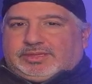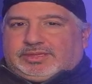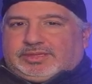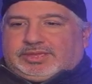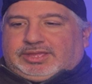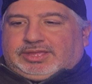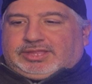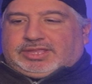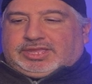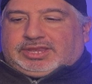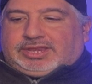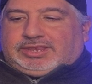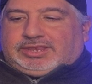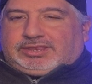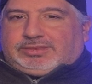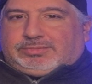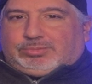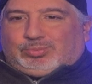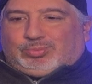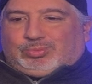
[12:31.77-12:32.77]
he
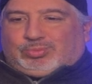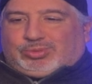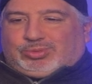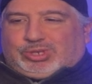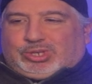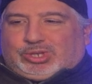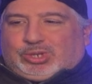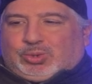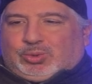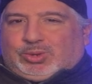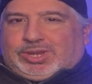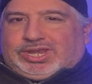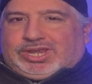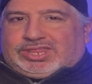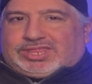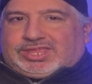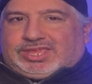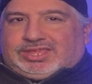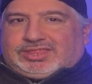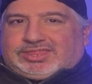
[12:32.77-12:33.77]
didn't do
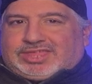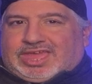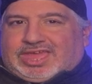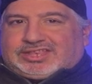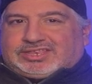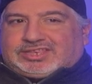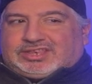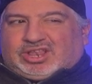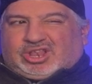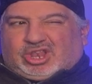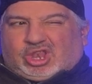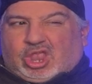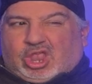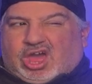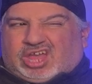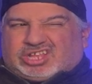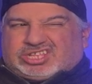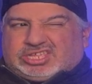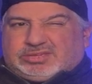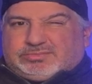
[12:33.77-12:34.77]
anything that
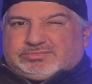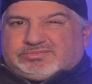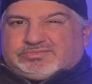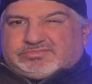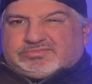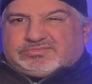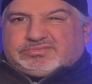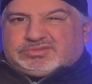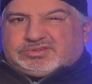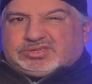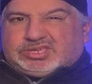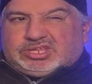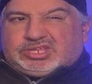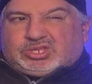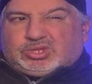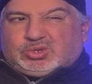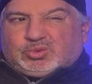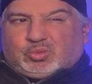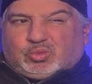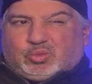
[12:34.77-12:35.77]
locked him
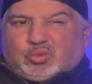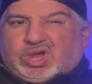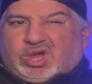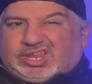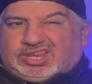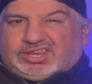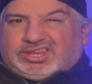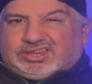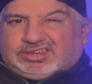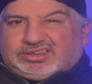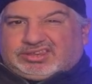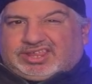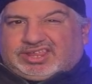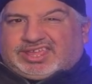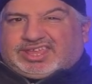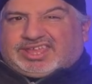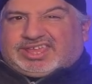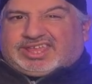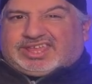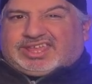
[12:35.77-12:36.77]
into one
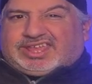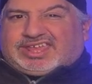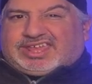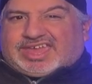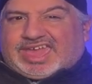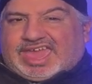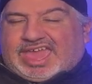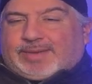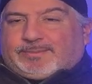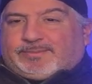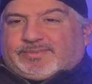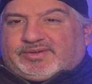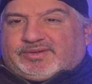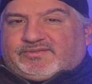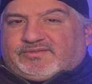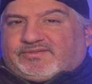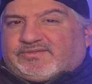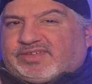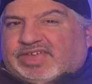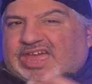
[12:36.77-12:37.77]
camp
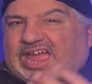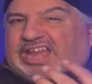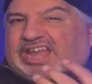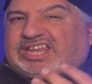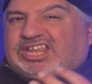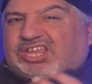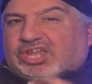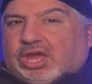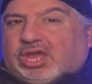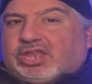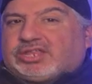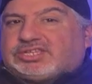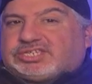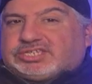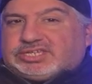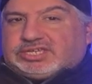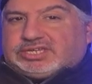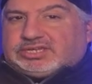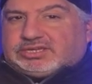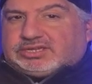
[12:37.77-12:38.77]
of
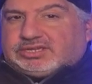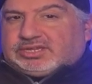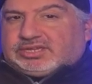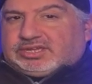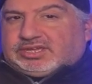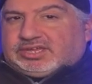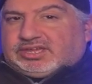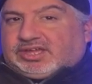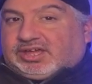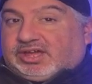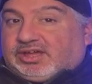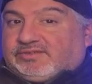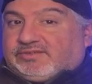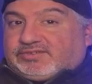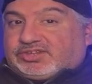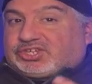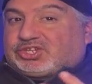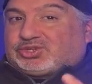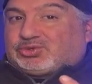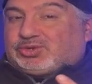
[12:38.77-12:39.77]
ideology of
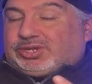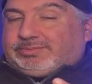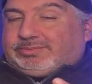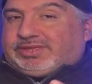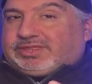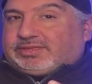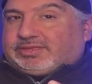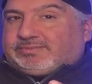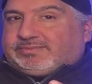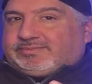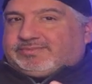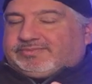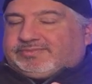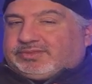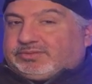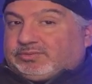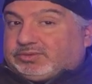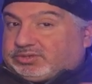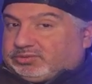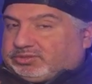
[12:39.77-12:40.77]
extremism,
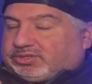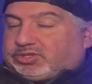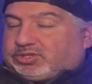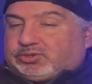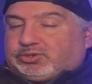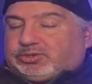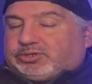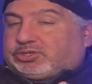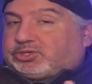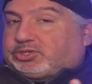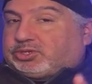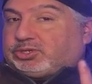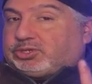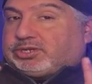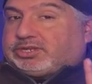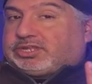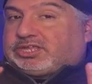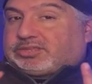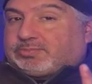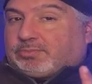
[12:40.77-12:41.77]
which was cer-
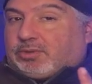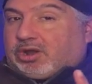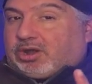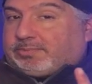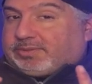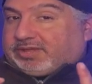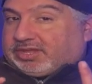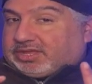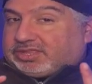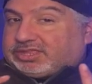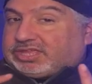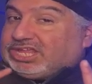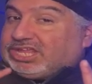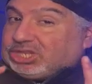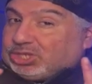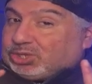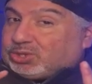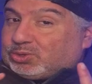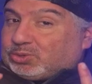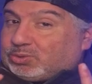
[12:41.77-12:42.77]
certainly smart because he
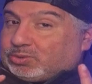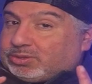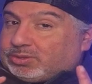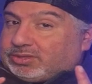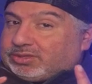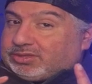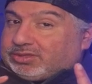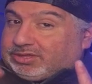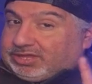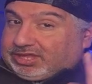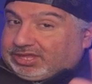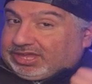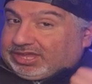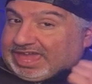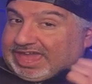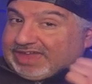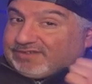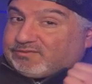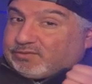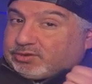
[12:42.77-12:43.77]
knew he
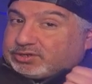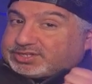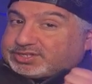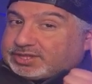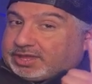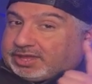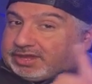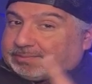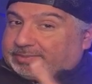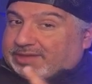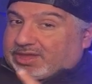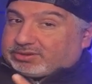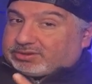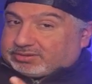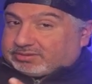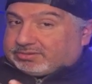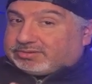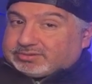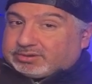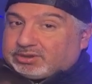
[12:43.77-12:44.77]
had foresight
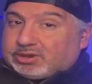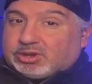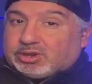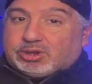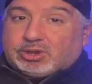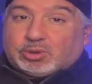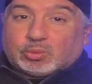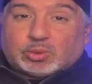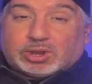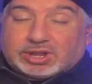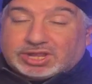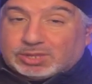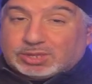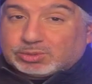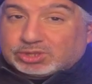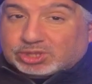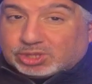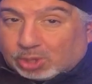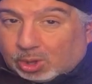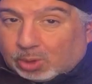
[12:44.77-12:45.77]
about where he
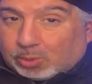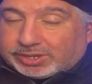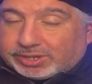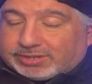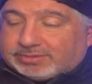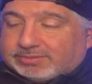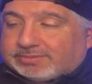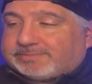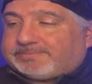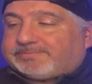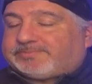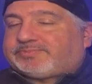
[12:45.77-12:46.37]
was going.